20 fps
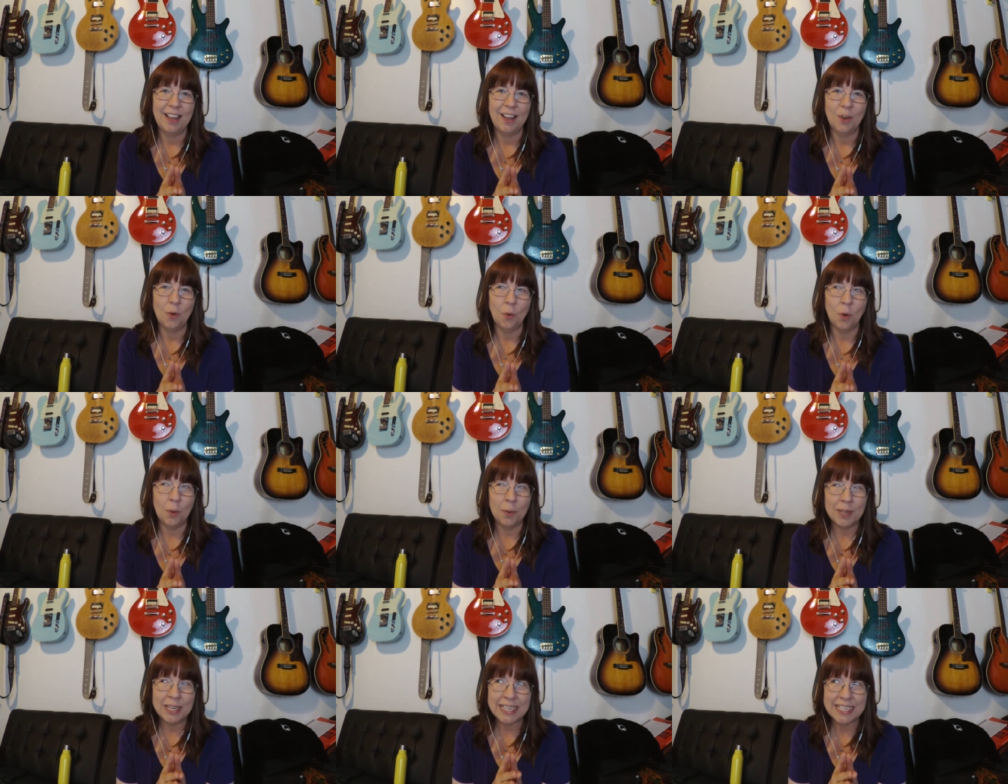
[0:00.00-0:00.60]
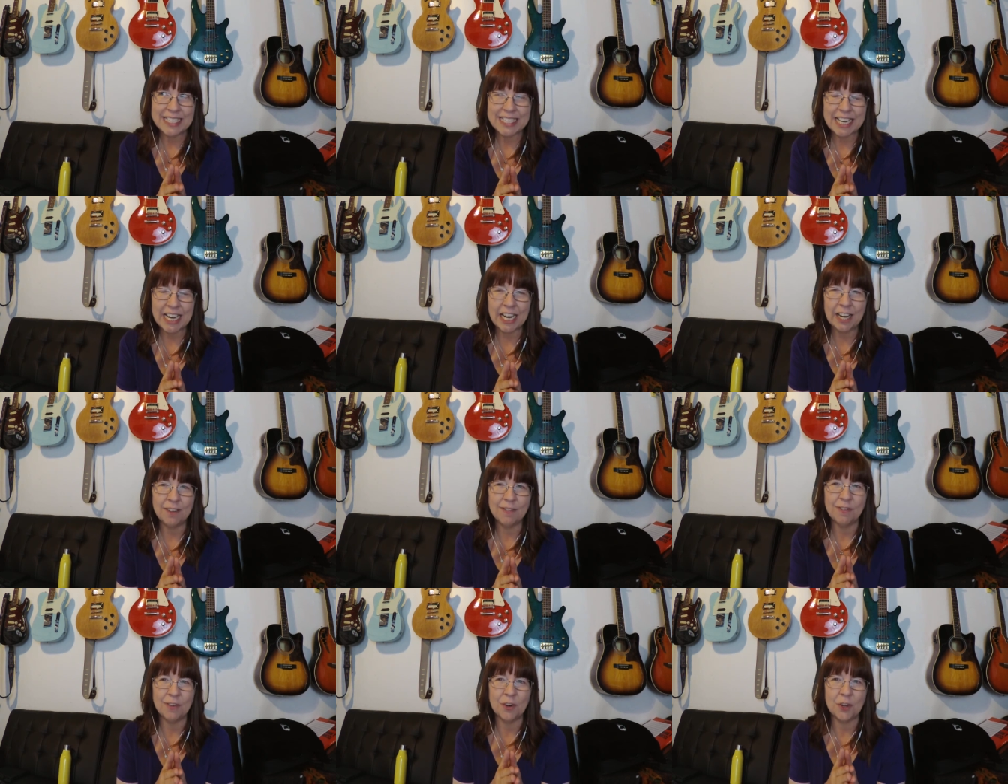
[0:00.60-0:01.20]
What would it
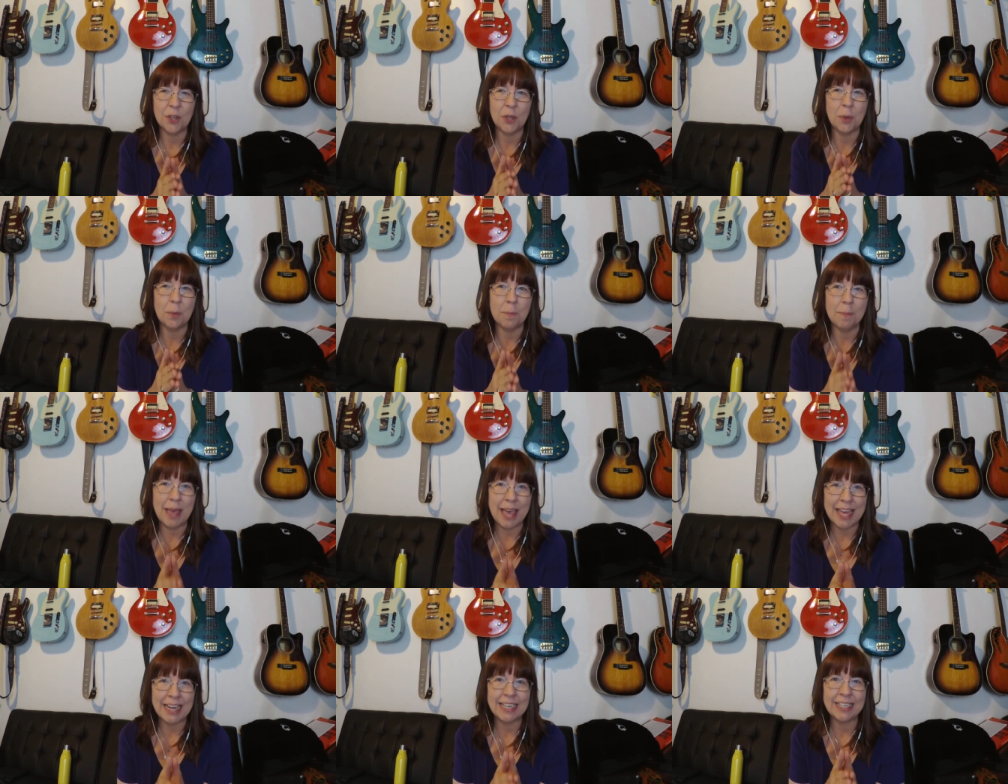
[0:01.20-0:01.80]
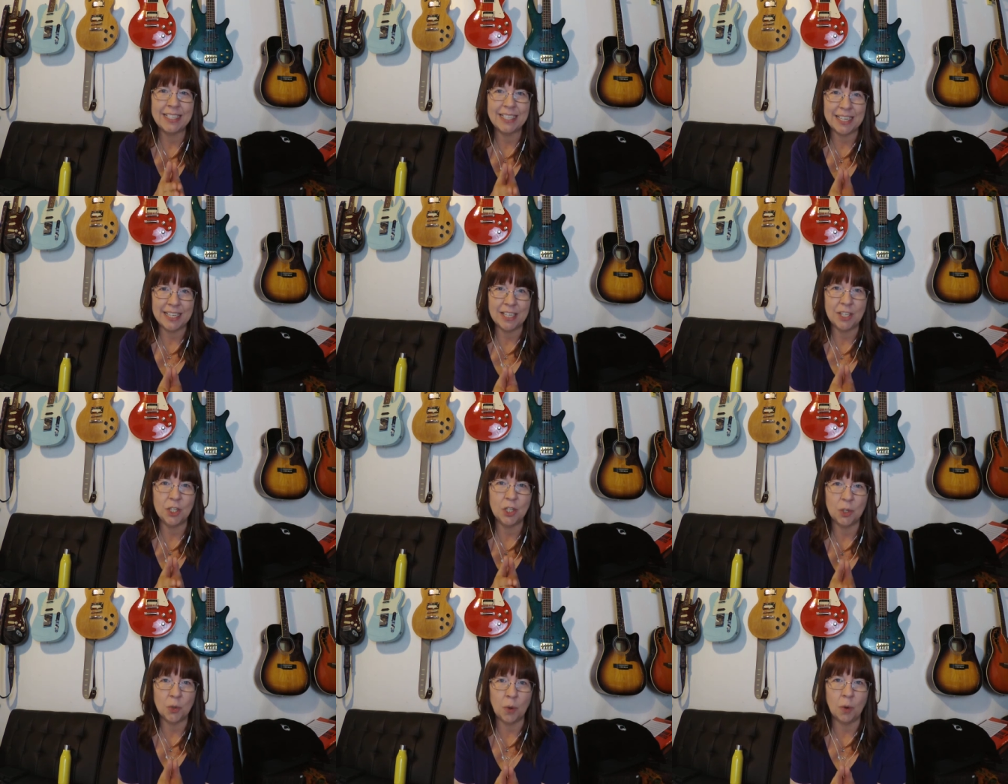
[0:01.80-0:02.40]
take for humanity
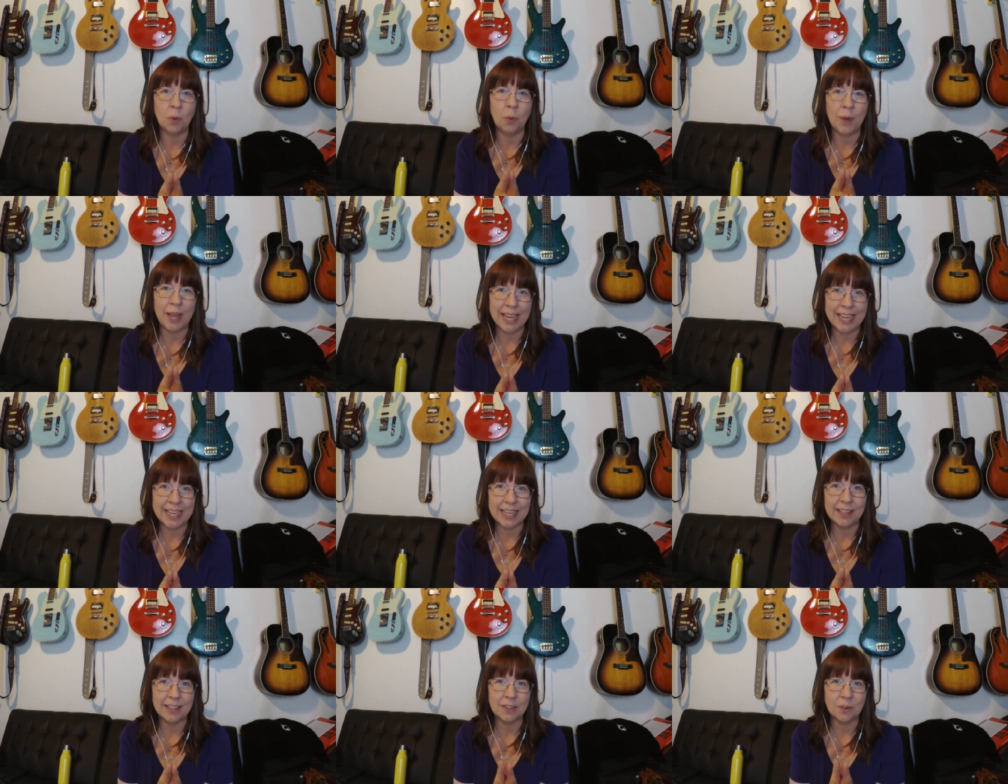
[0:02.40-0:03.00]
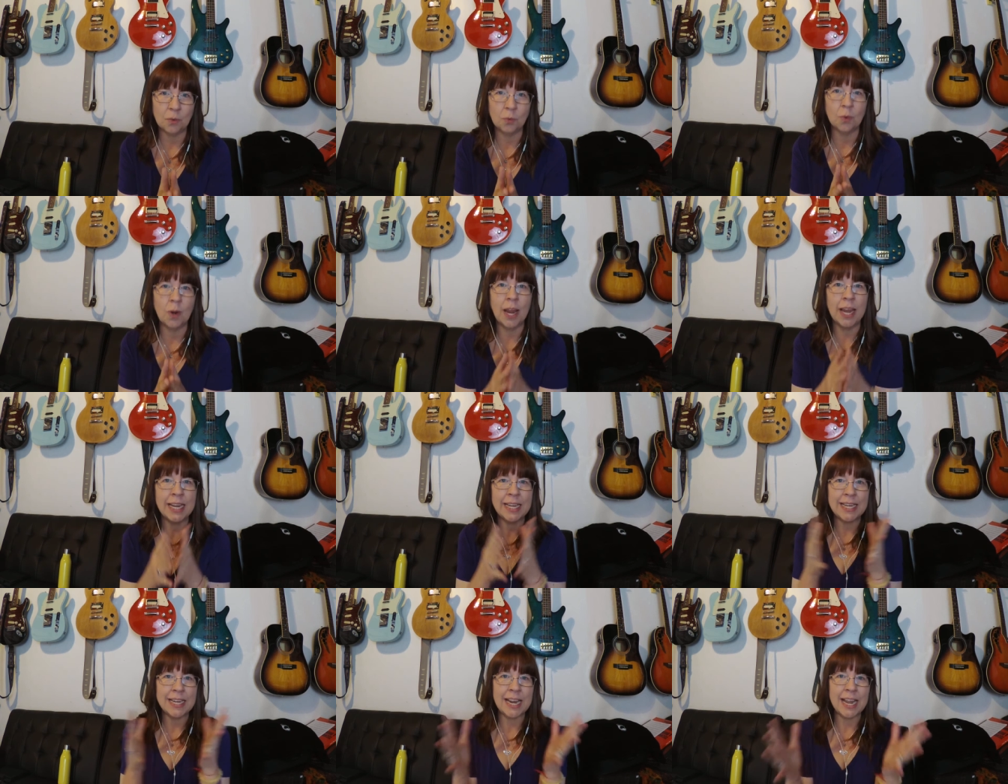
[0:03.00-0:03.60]
to awaken
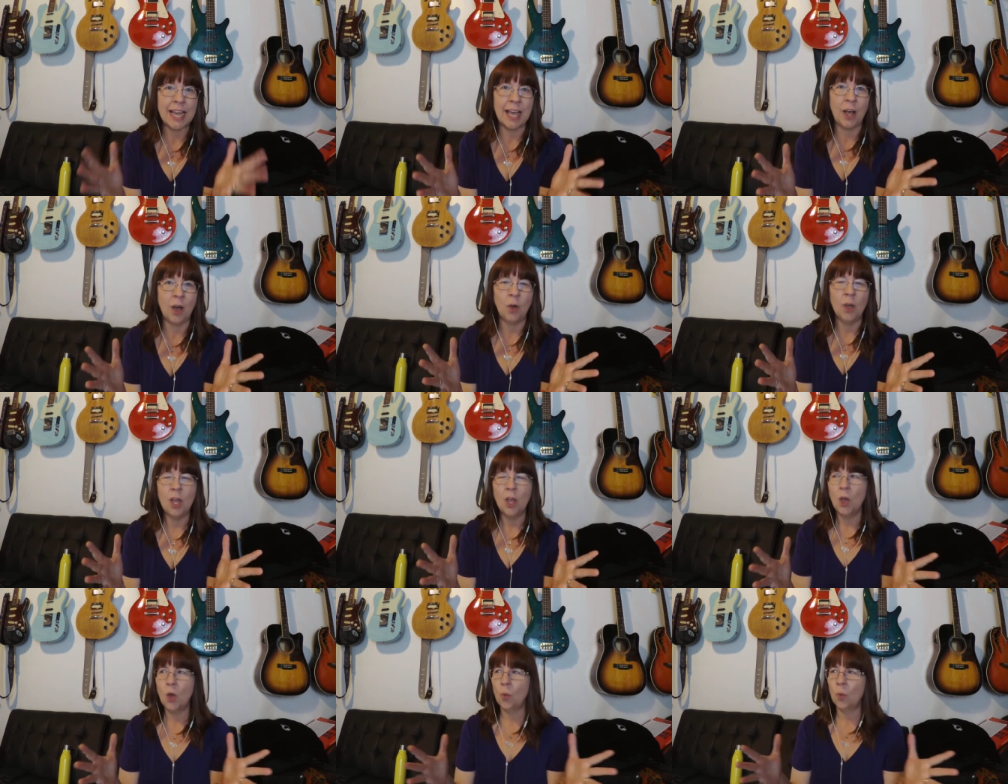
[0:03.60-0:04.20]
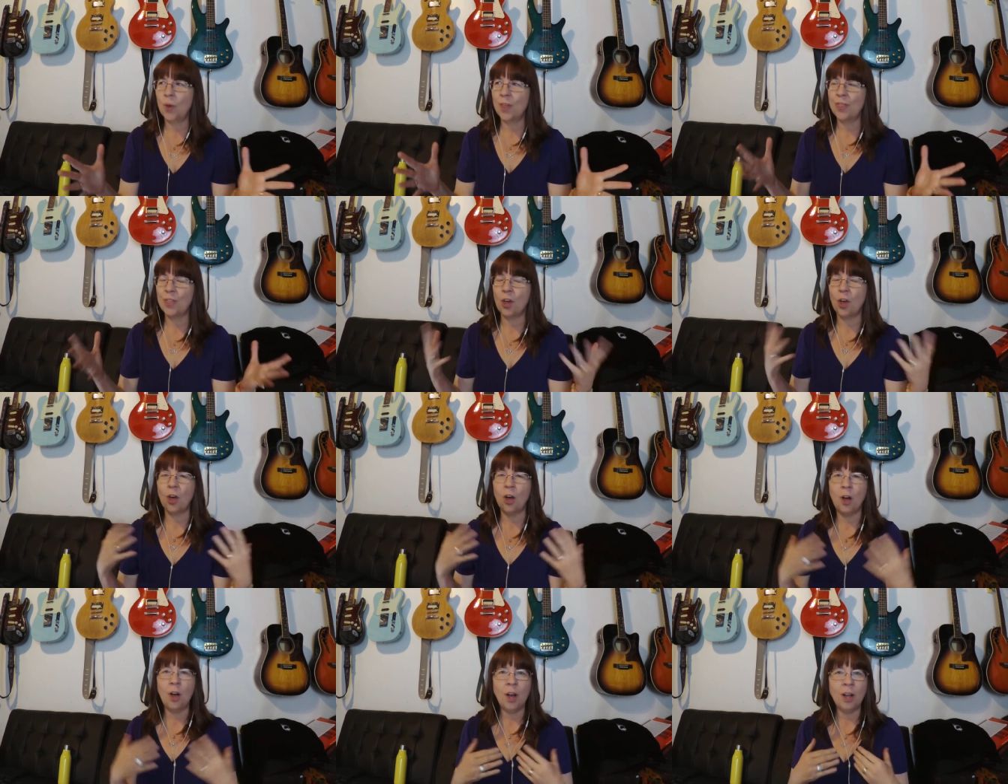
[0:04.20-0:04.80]
right now with
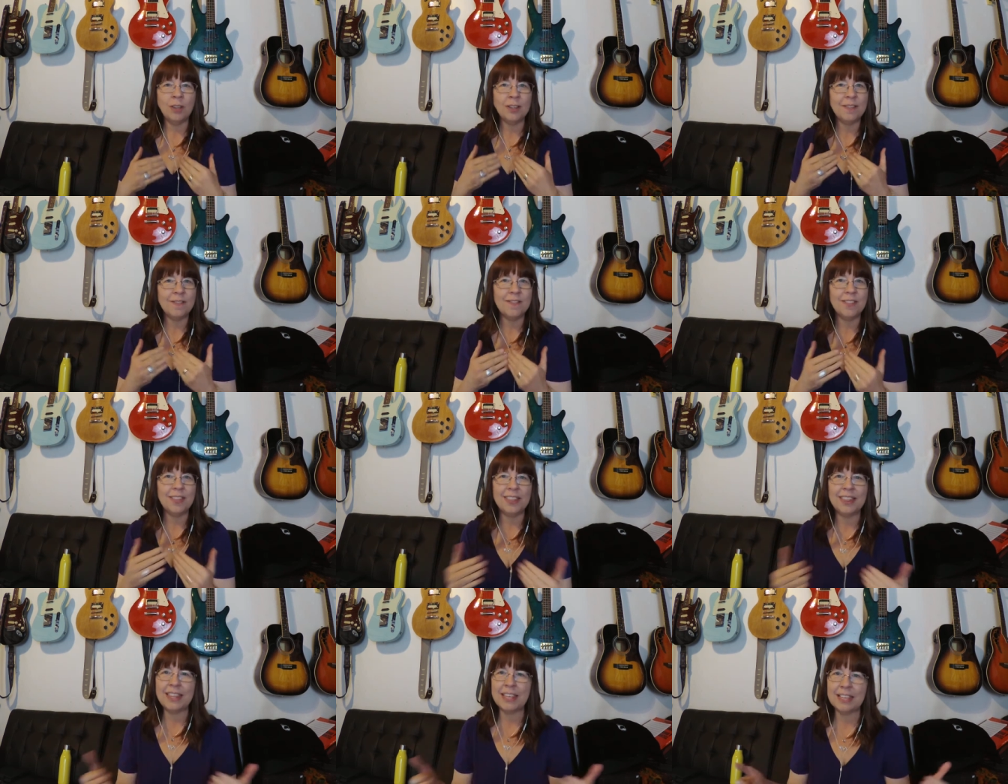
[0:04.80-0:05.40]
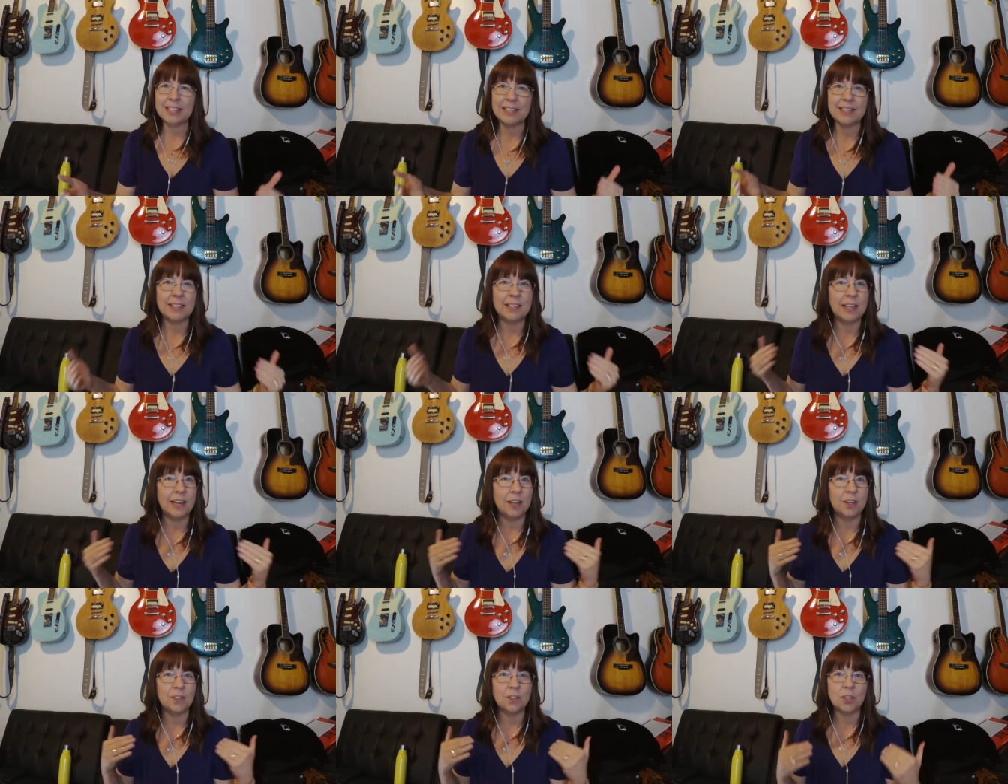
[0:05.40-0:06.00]
all of this
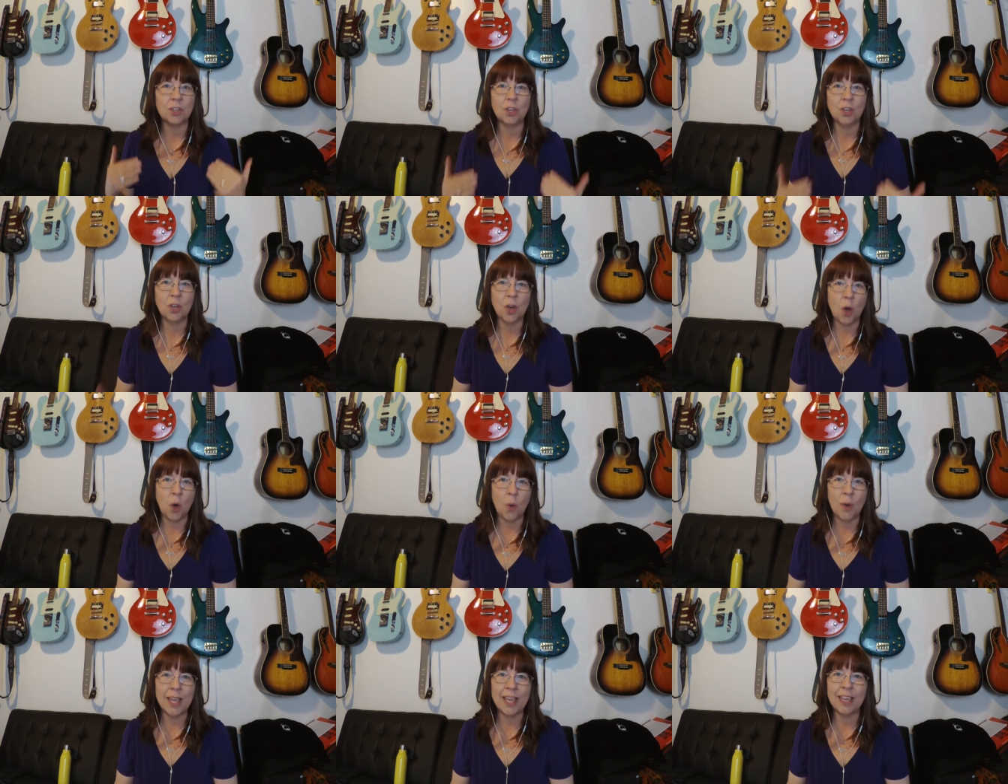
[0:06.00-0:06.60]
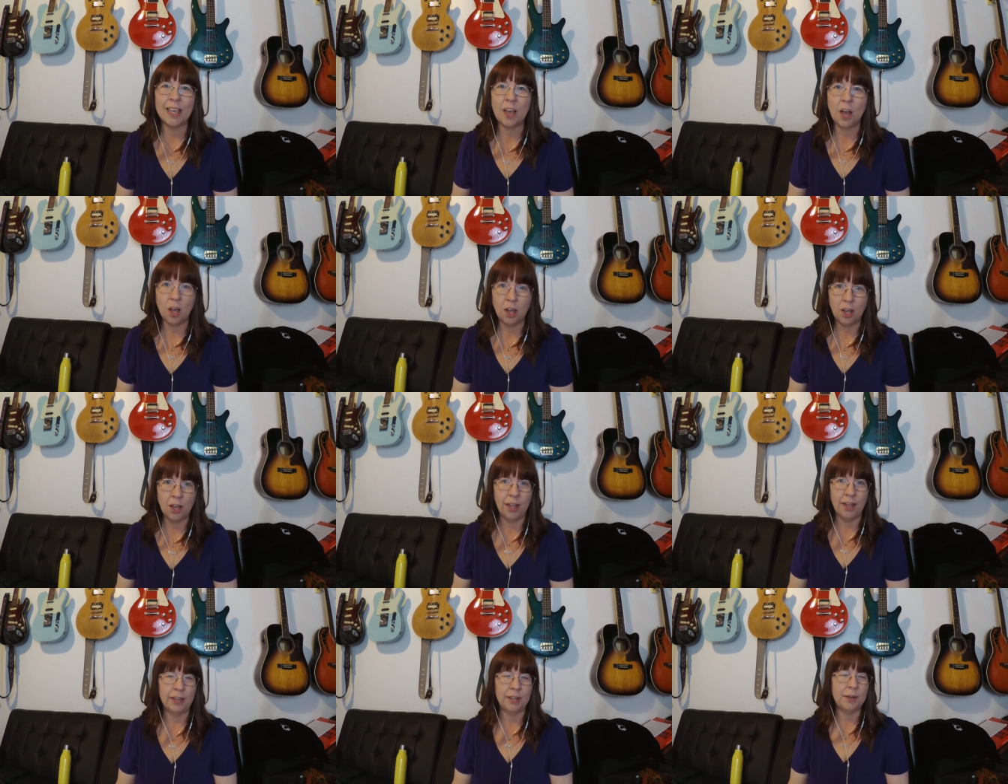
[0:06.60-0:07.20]
that is going
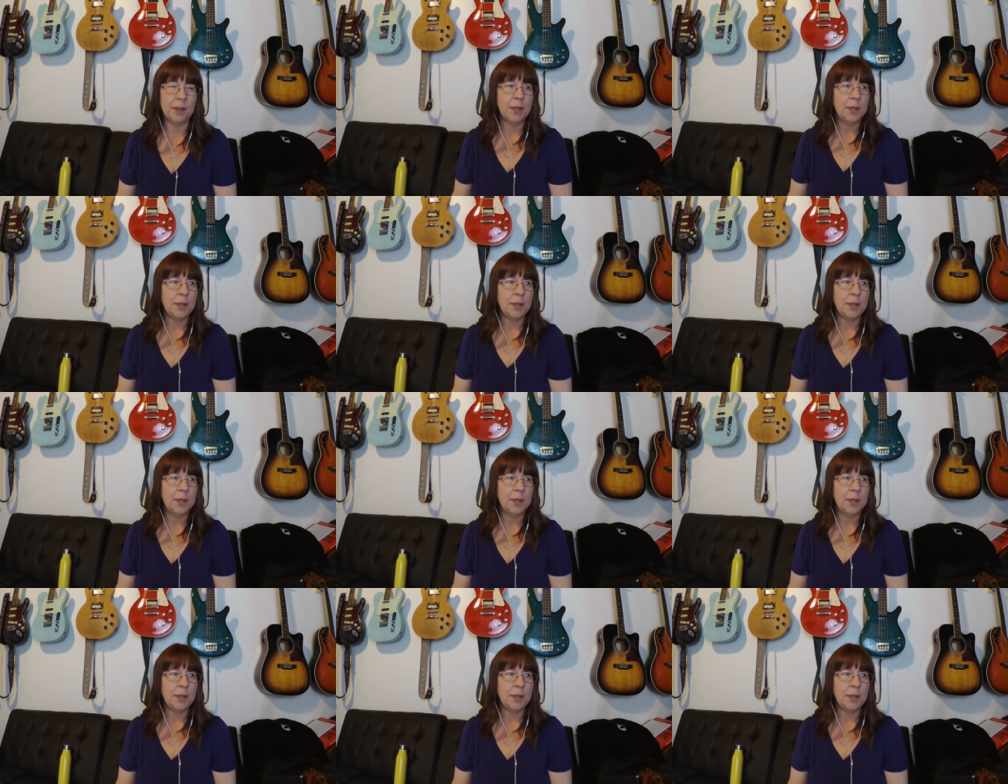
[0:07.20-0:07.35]
on?